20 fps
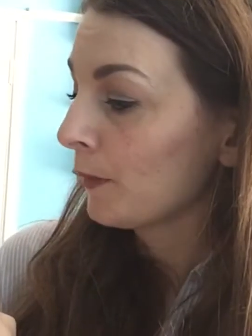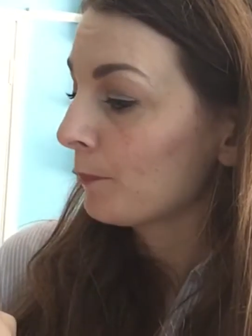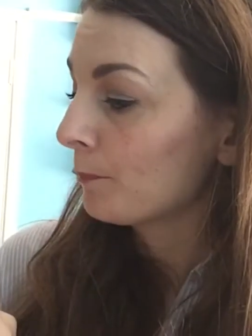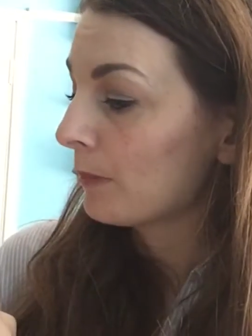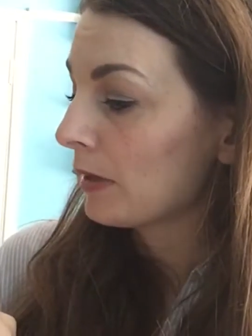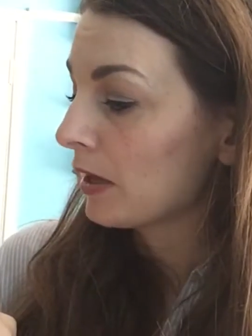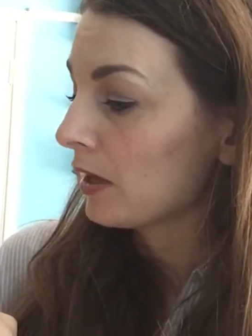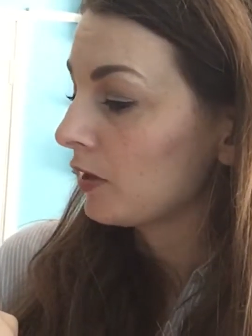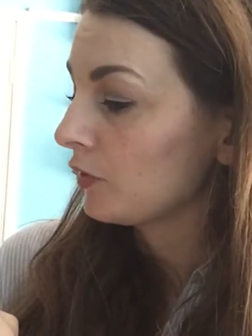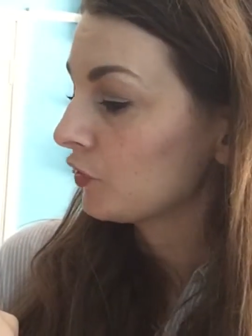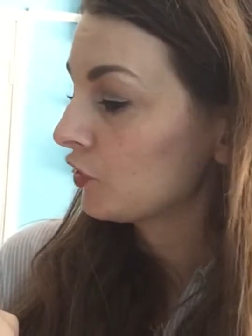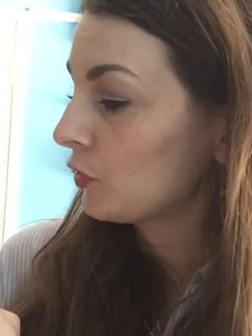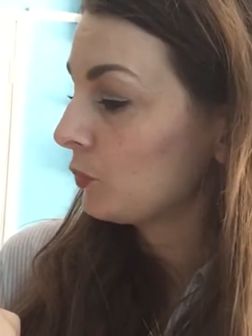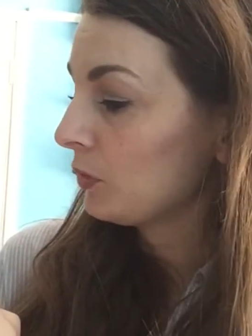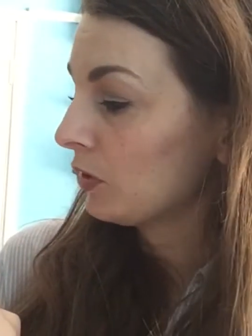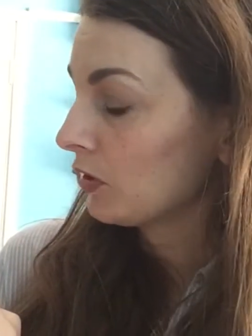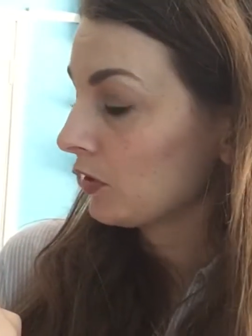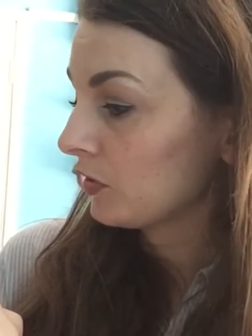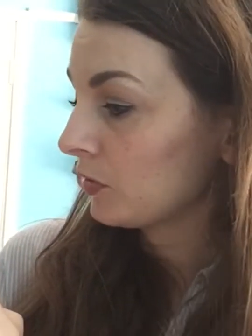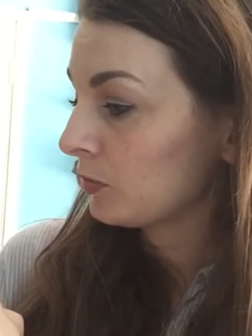But to be
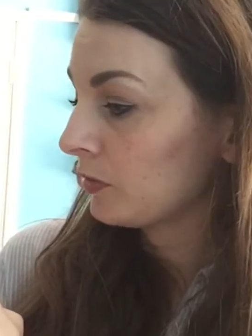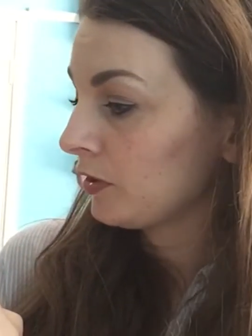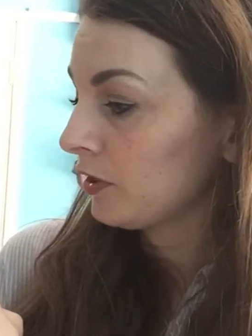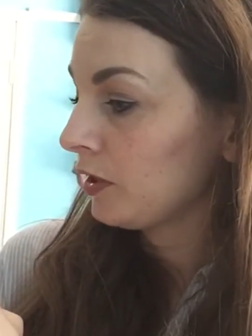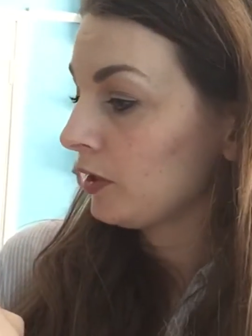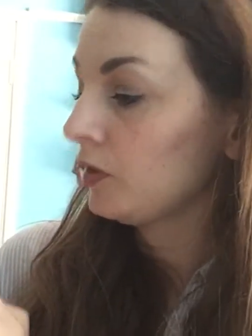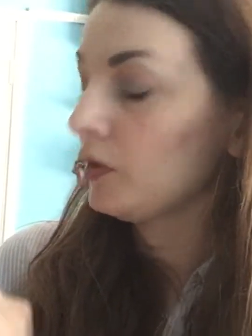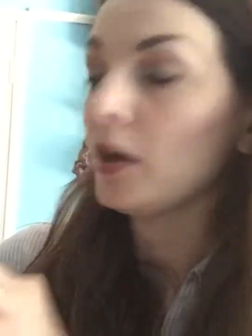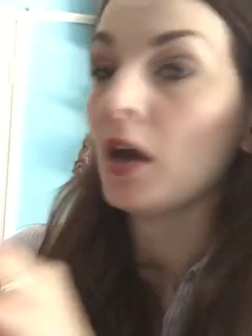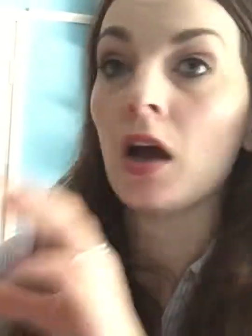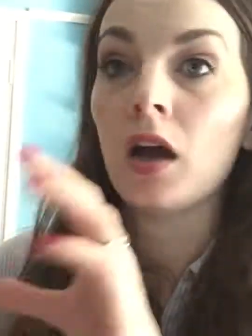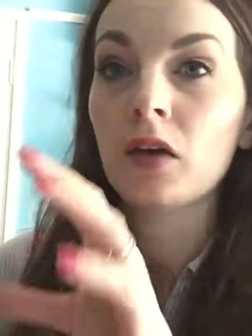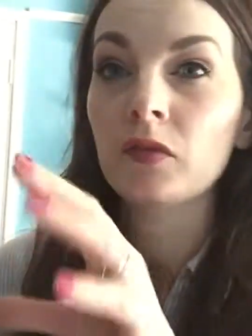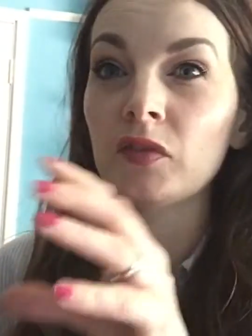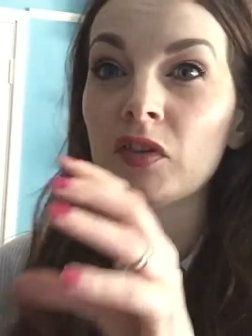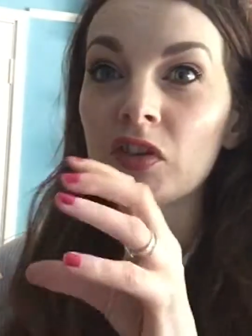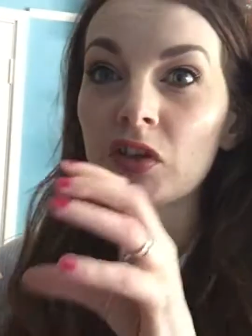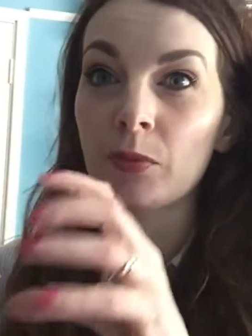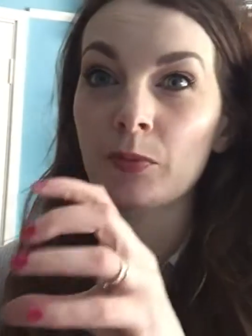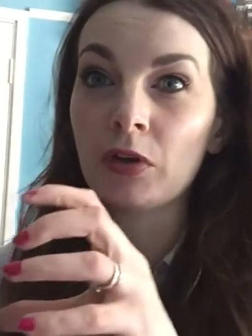honest with you, the
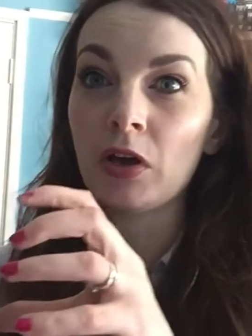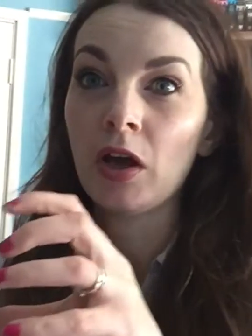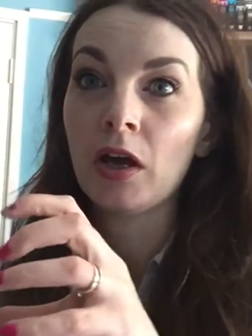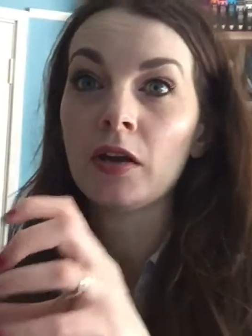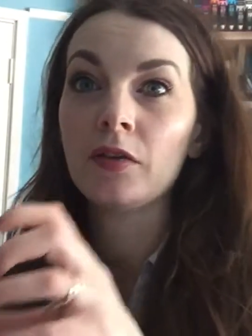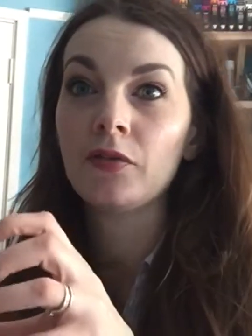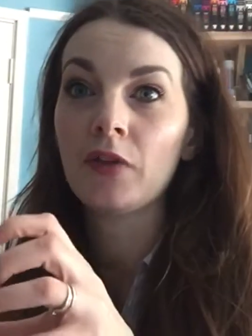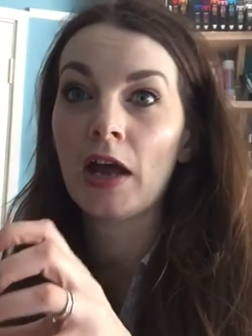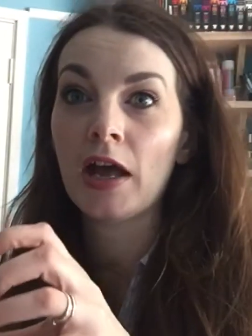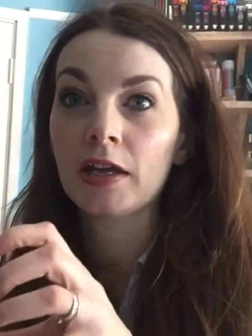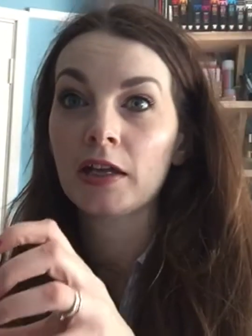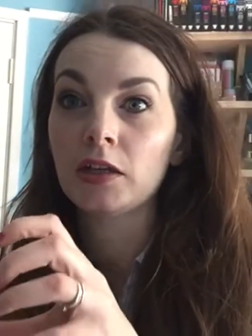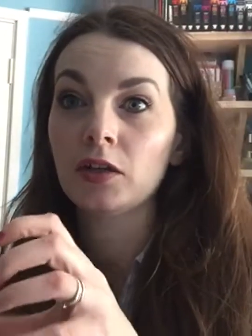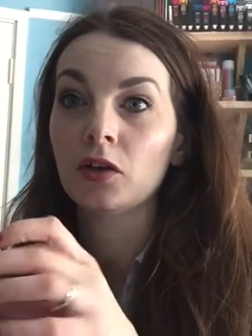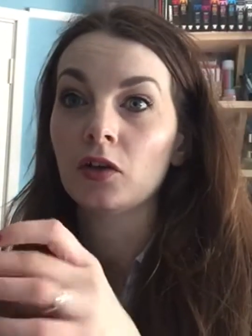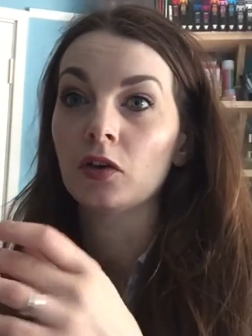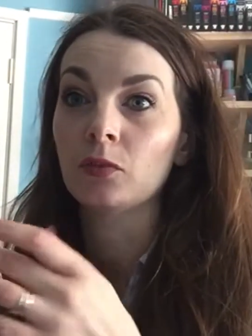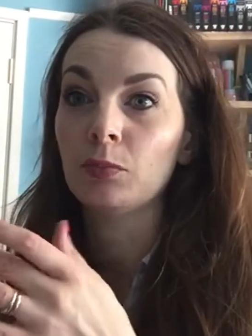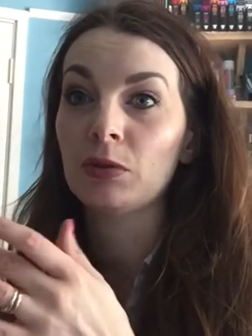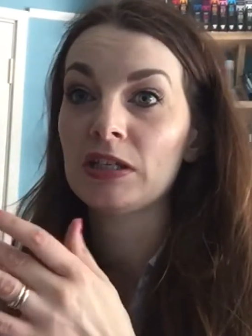others I'm kind of hanging
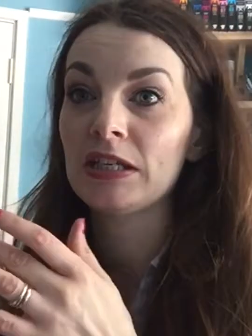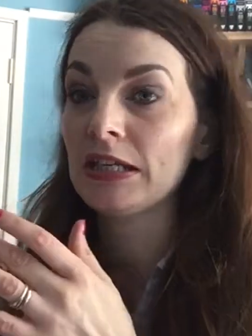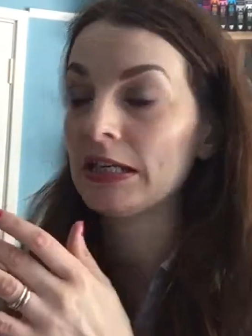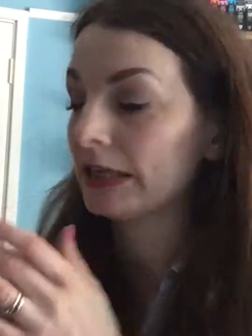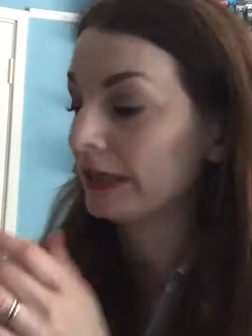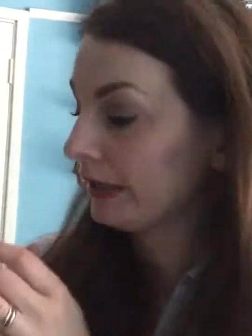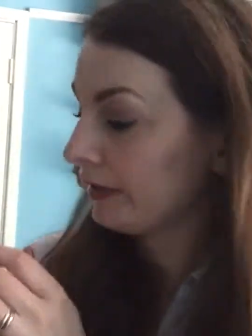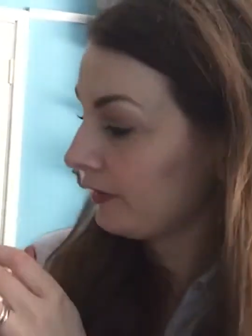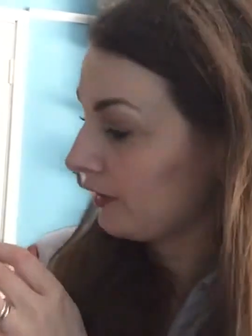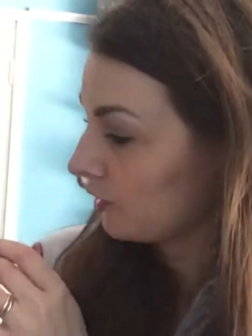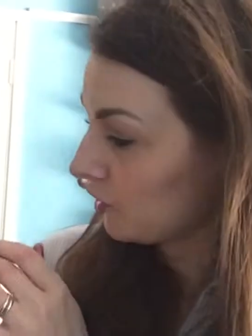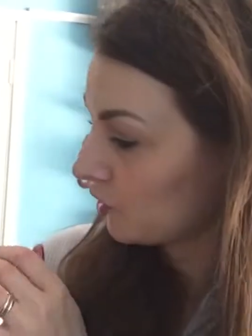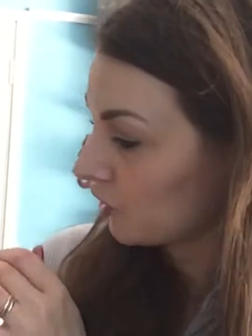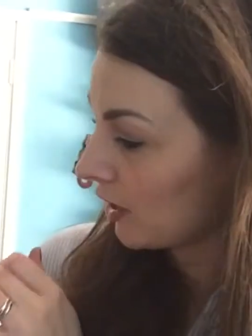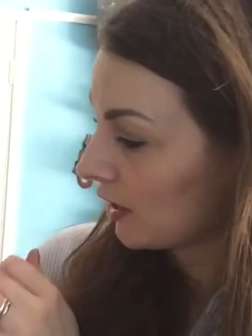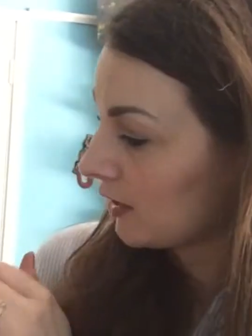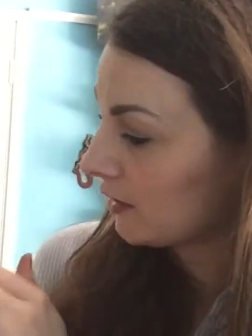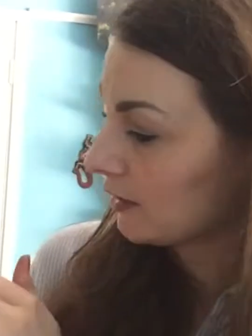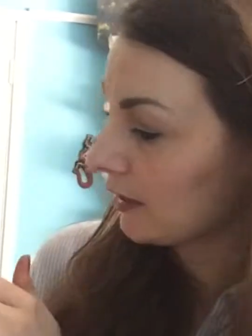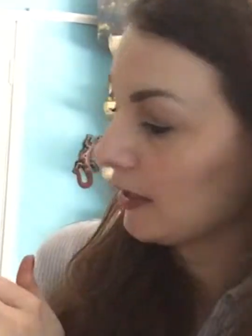on, particularly this
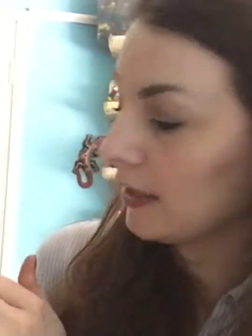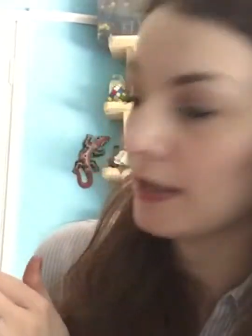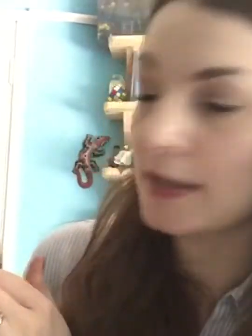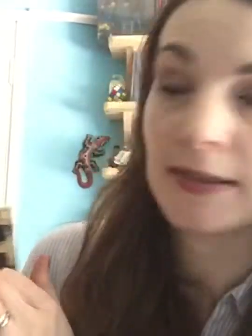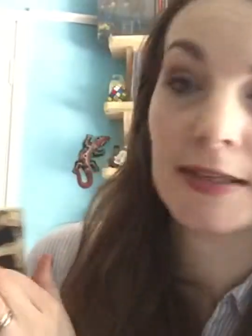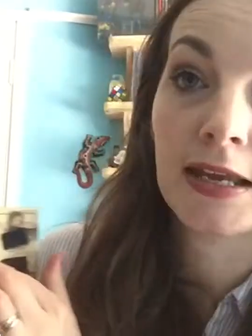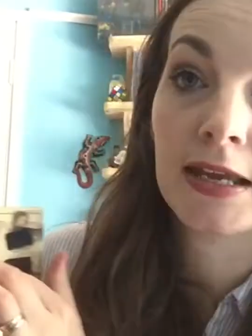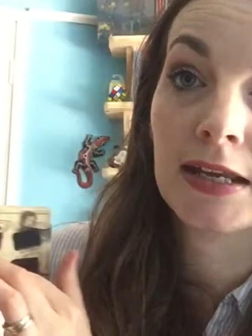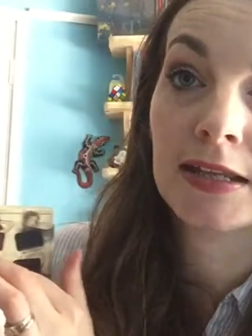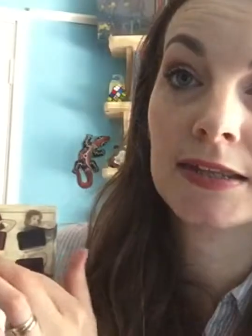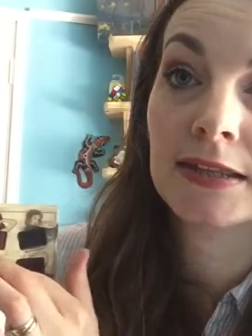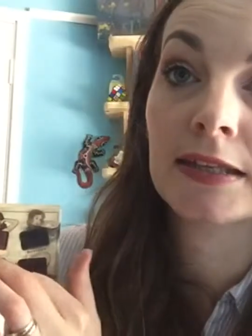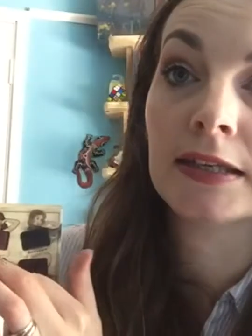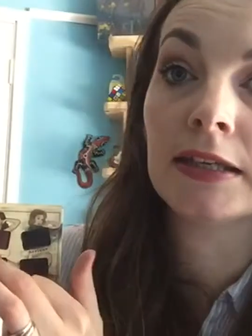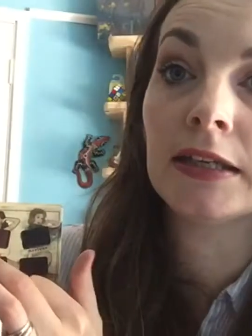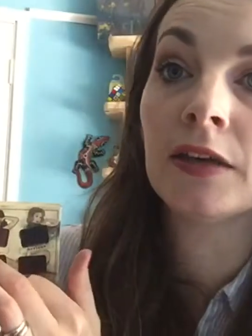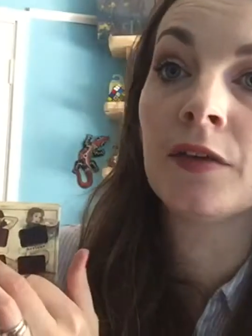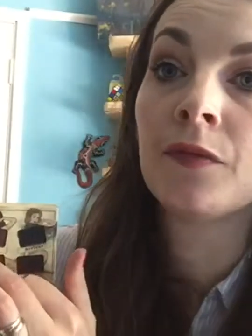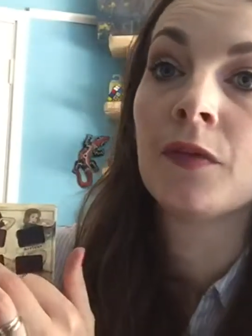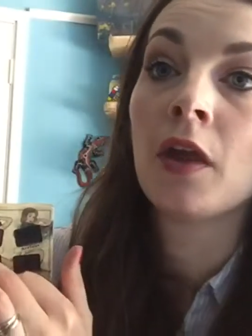shade here,
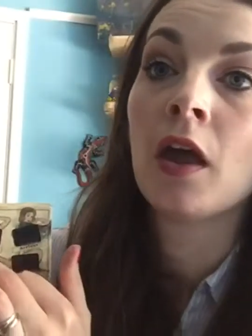Sexy.